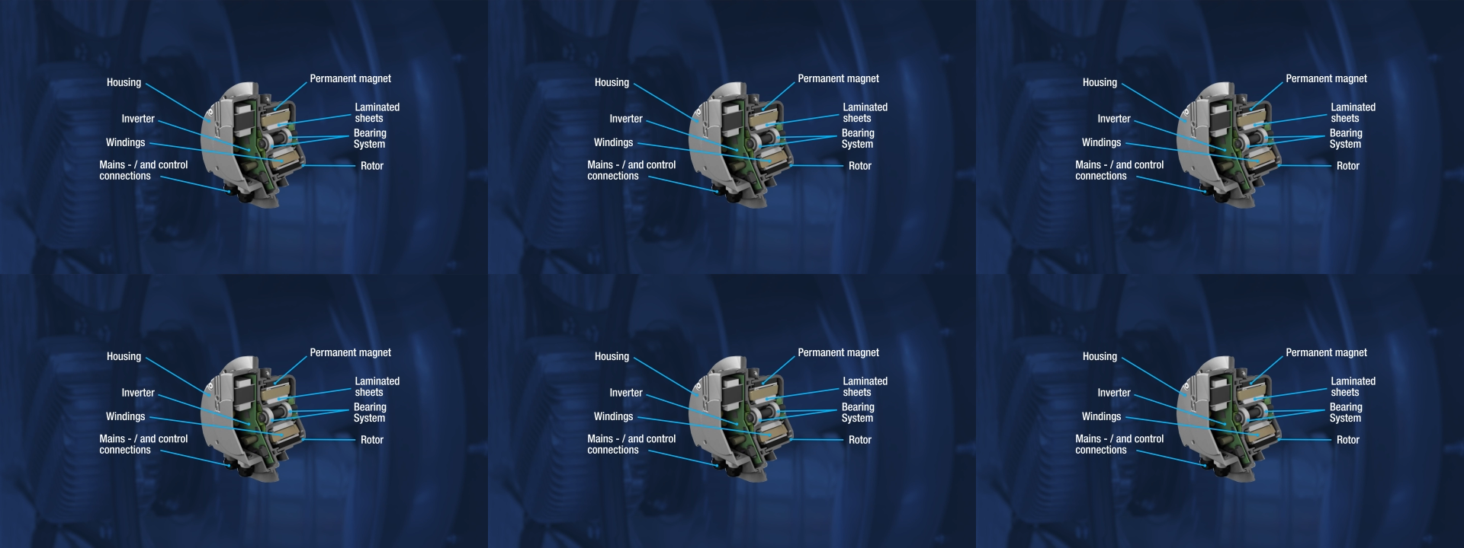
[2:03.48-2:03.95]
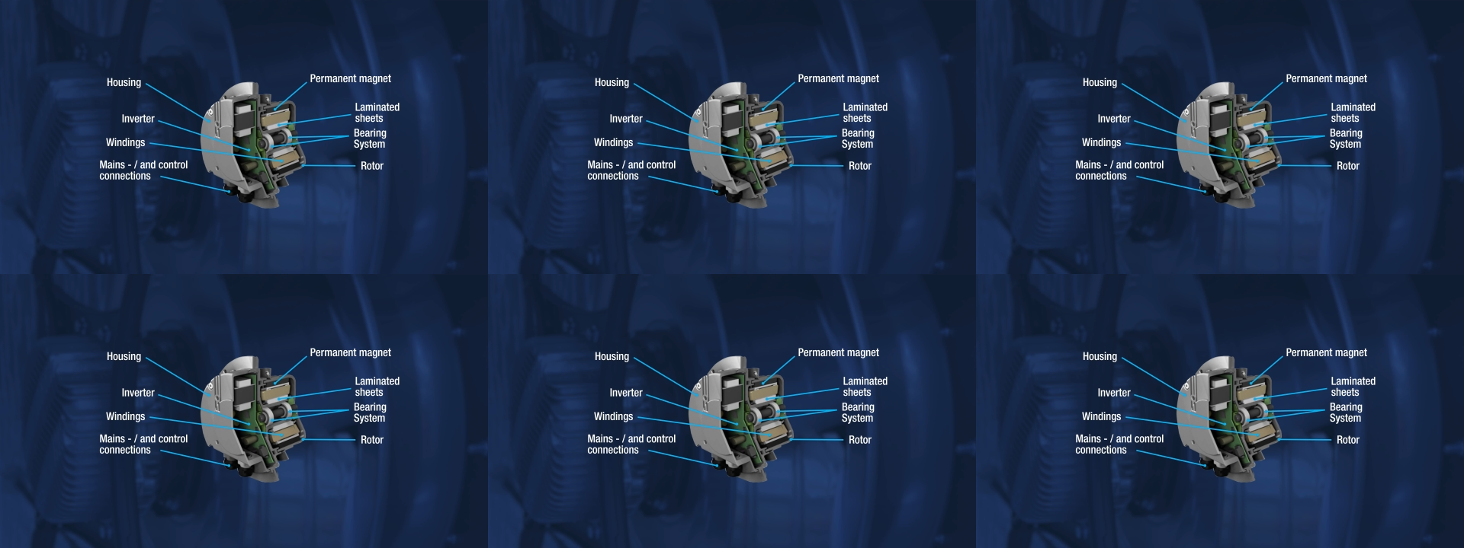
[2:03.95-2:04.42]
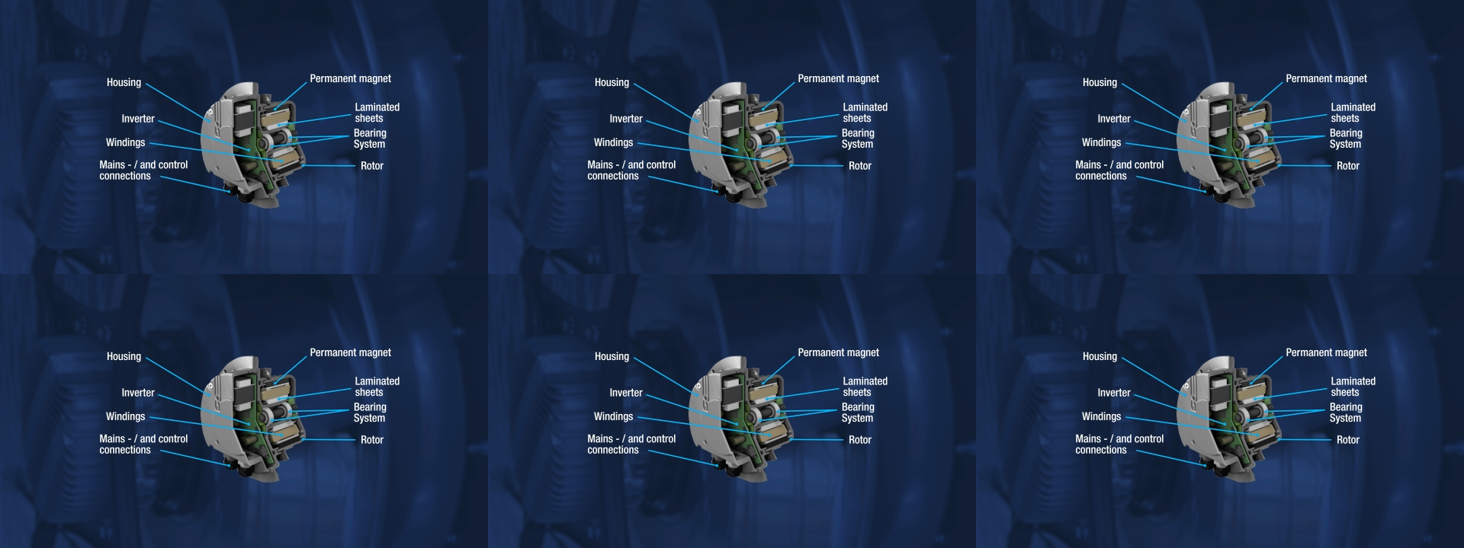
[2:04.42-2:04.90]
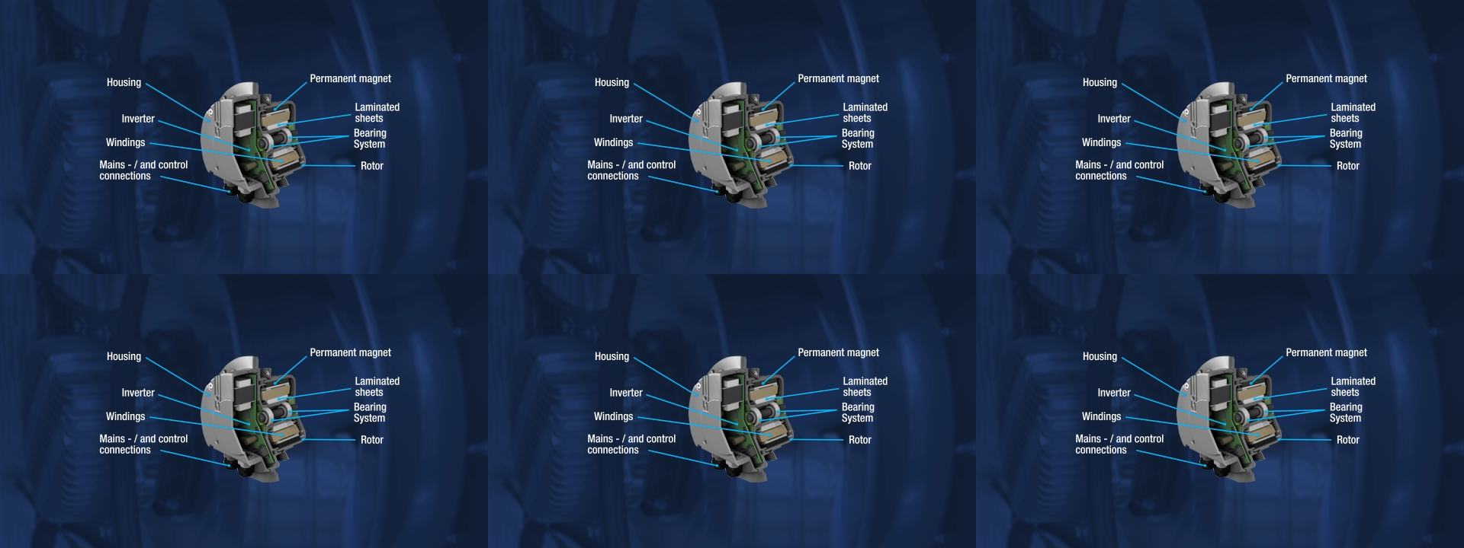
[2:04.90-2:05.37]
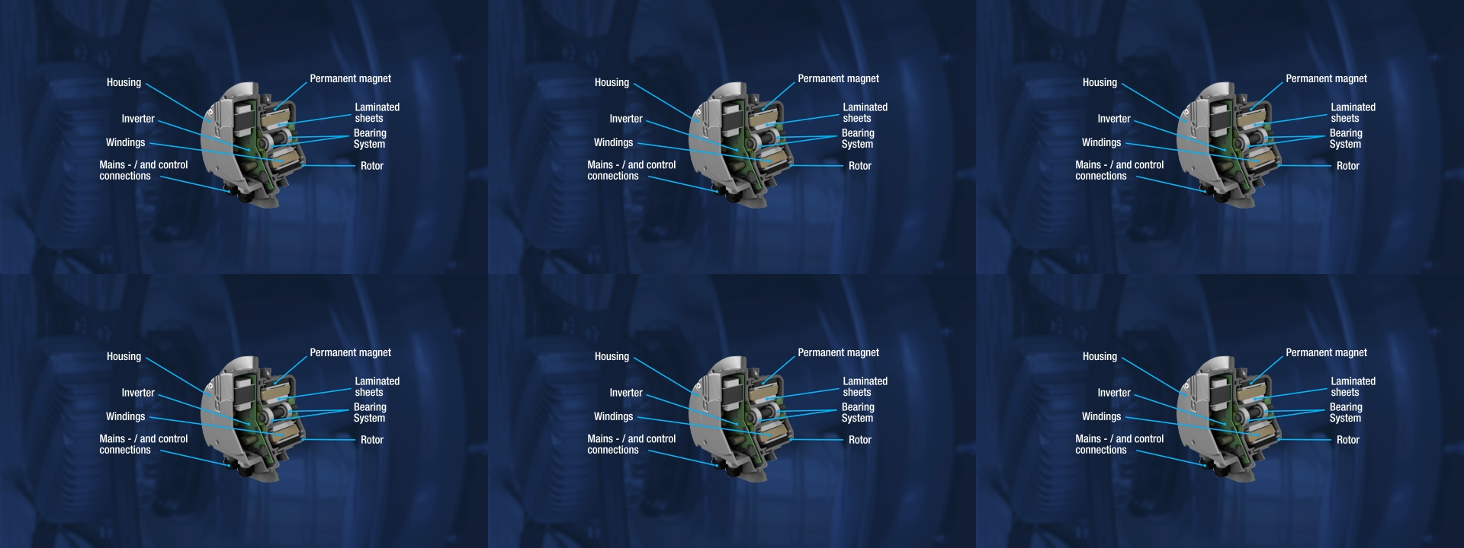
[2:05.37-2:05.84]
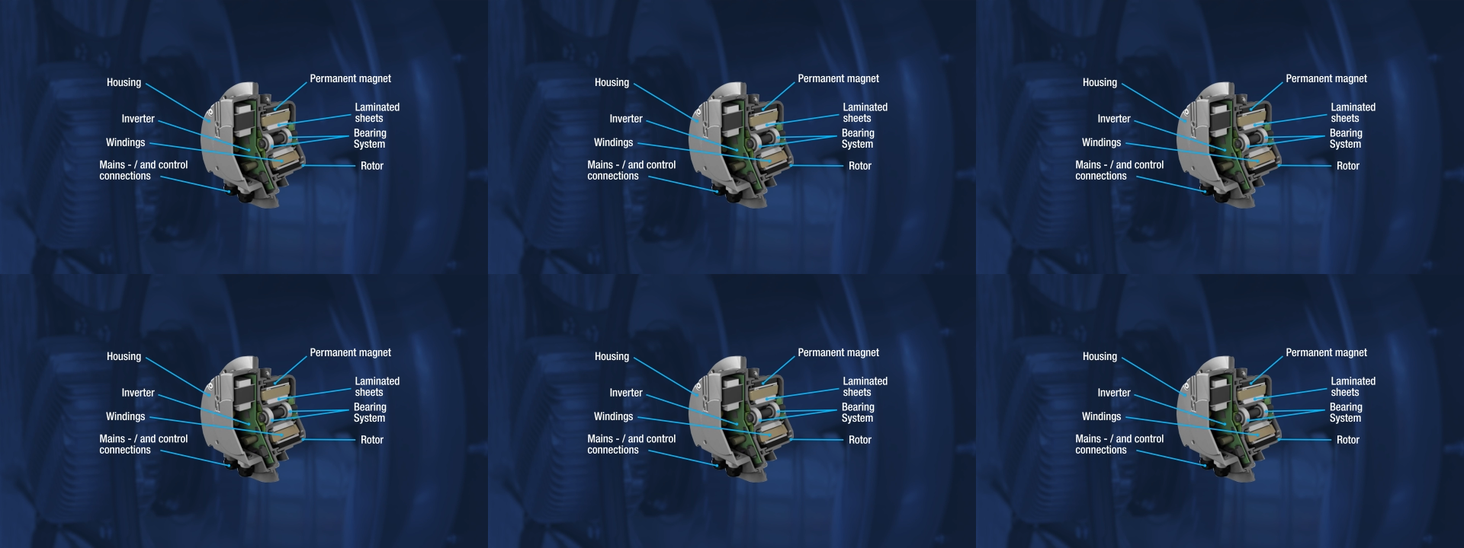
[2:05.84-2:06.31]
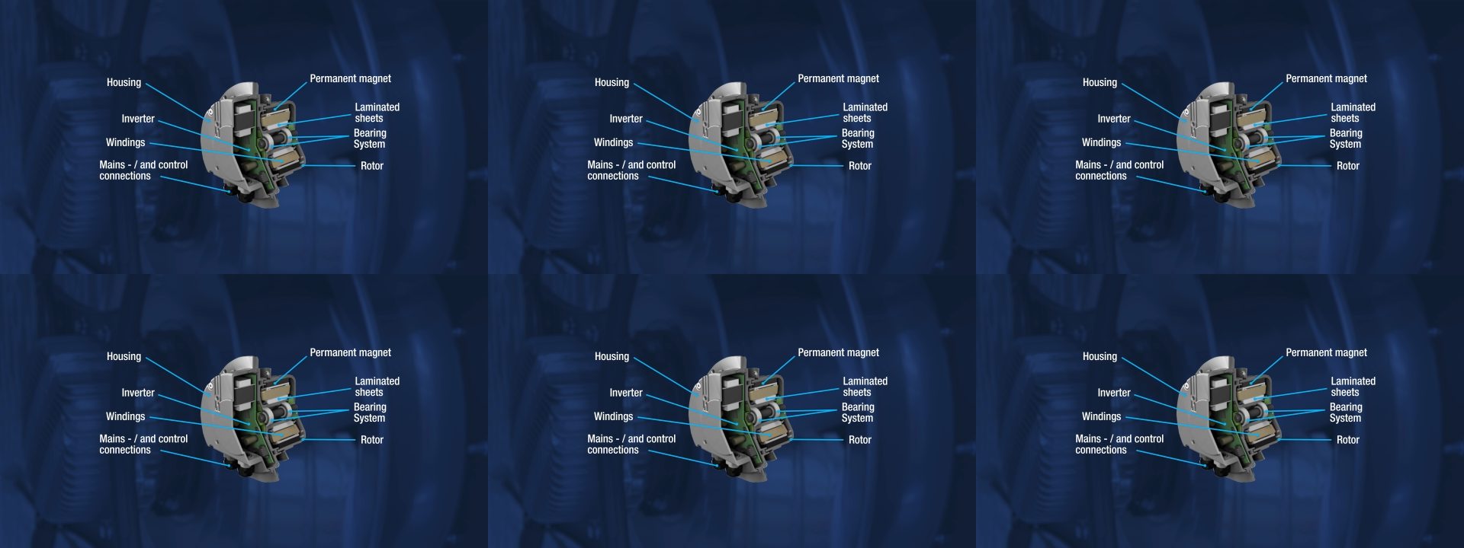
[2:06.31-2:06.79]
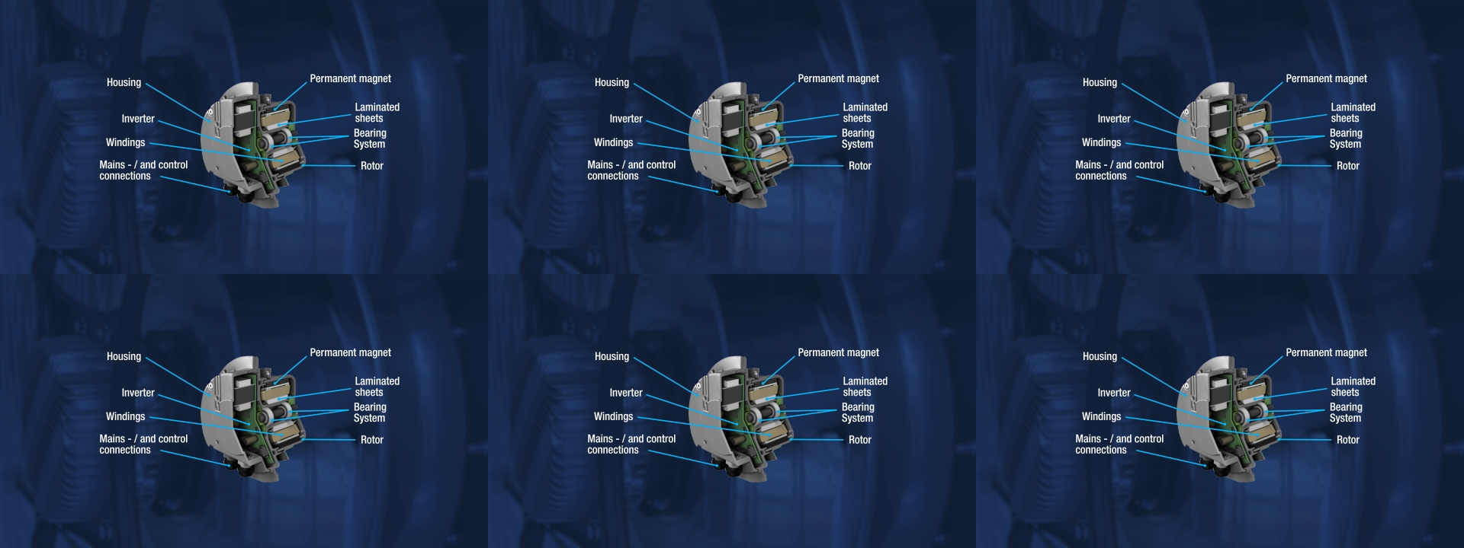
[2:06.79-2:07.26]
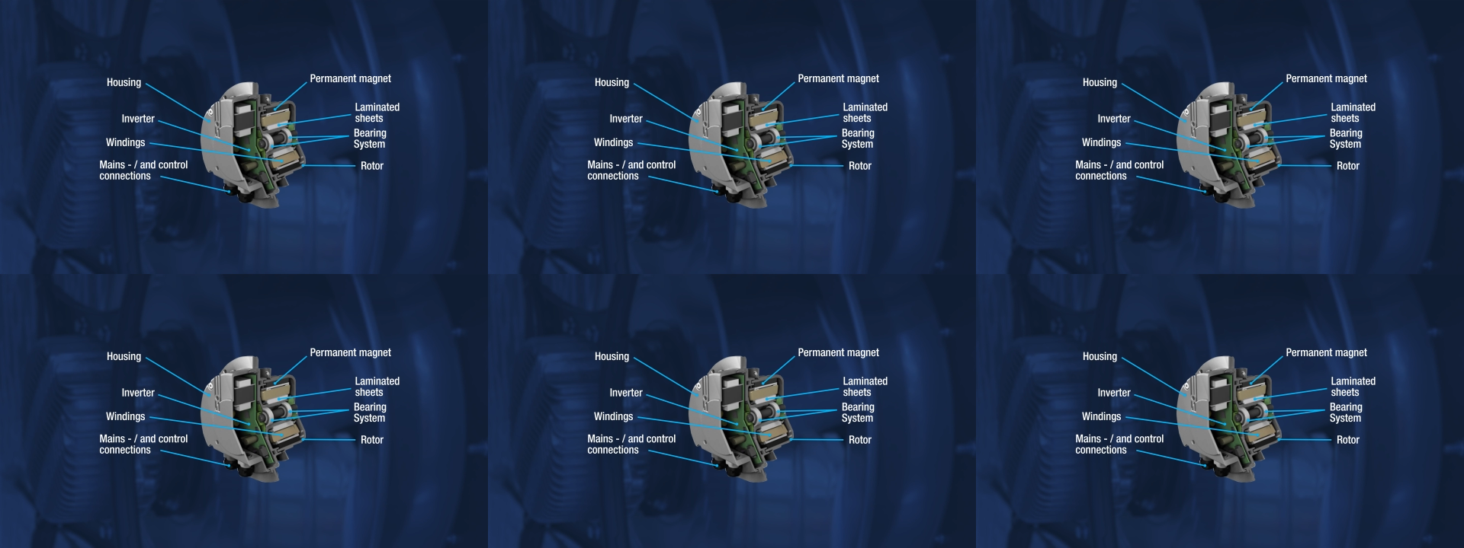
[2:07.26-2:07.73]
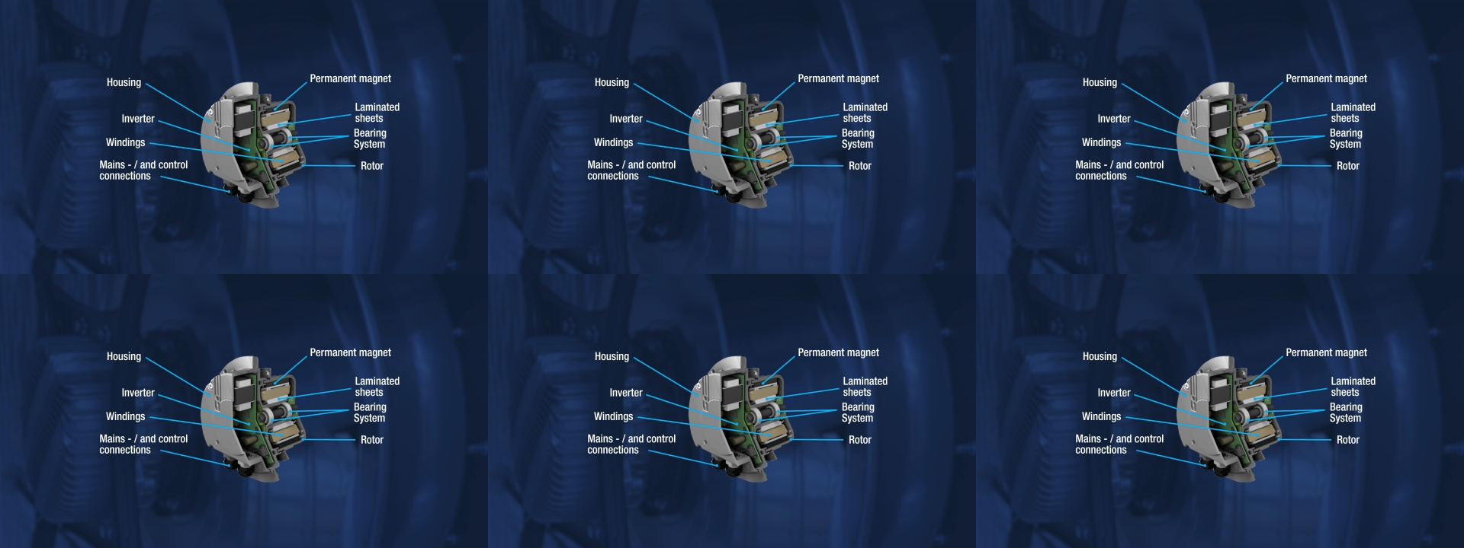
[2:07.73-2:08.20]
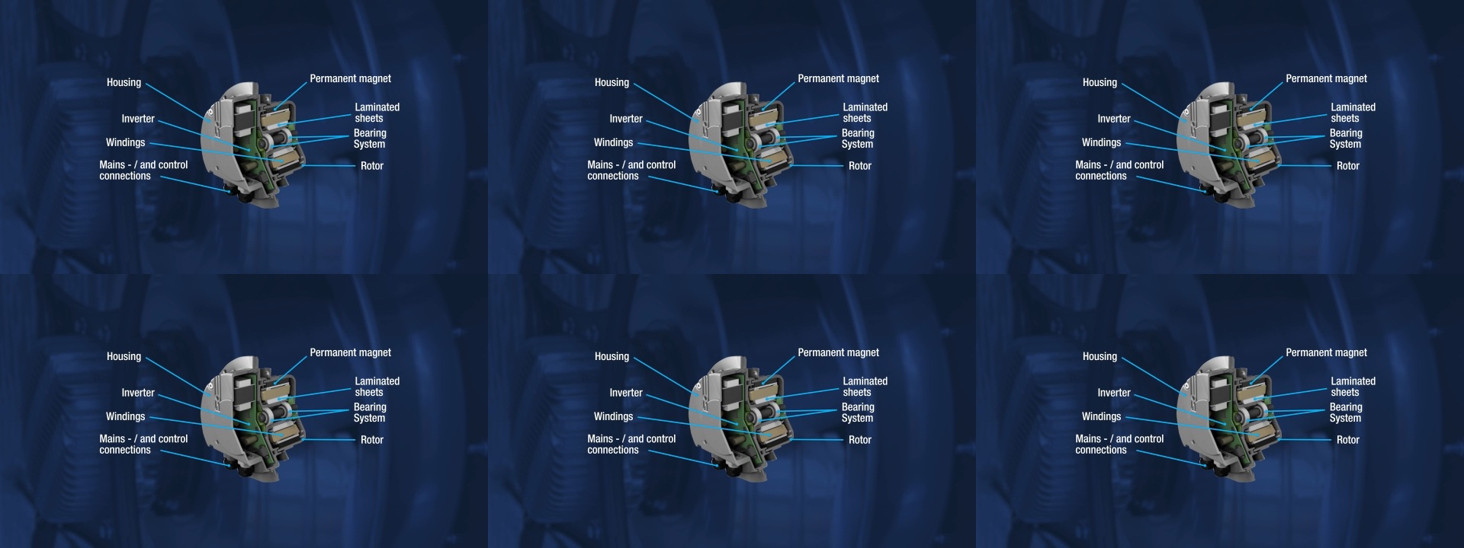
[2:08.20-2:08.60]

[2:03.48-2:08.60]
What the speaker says: No face is visible, so there are no lips to read.